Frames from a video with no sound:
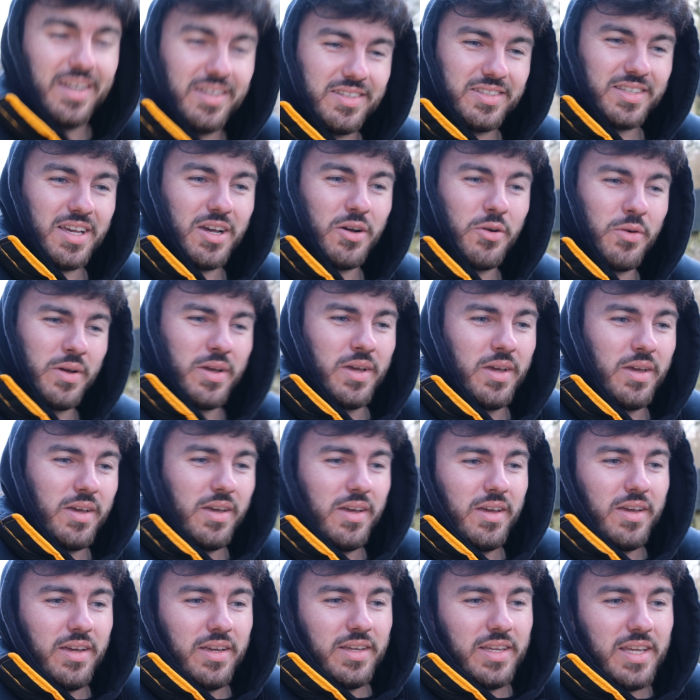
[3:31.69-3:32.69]
So
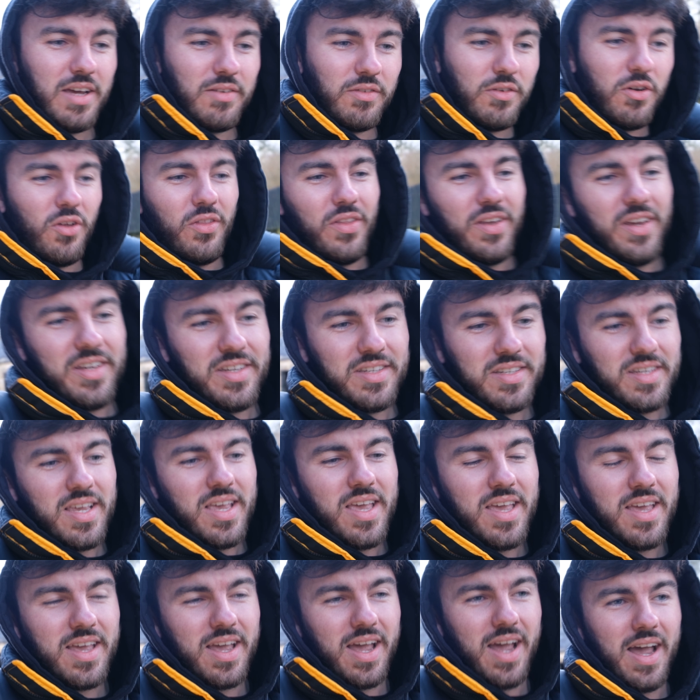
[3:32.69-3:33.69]
yeah, I've got this
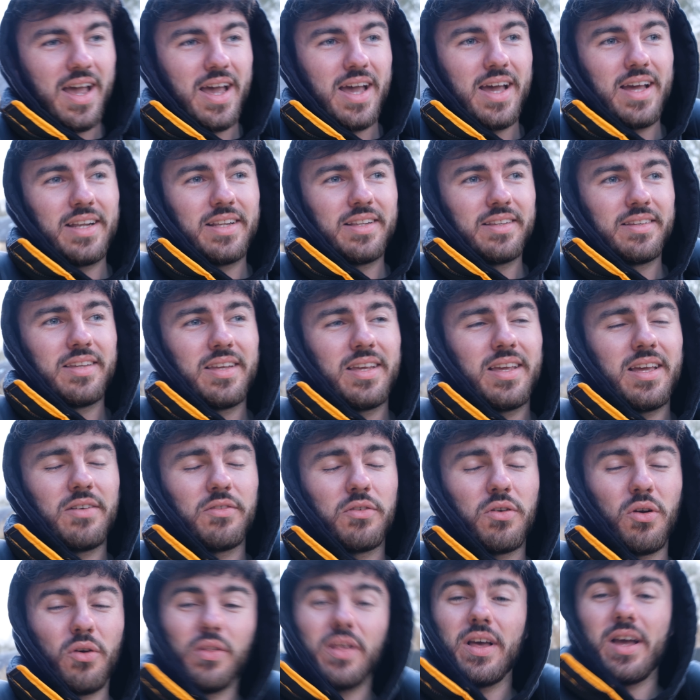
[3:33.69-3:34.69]
and I've
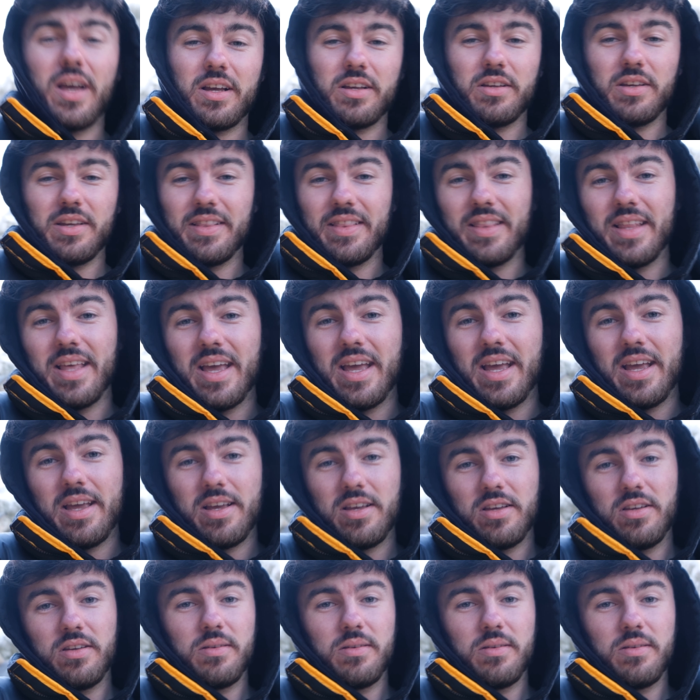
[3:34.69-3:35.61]
got that in there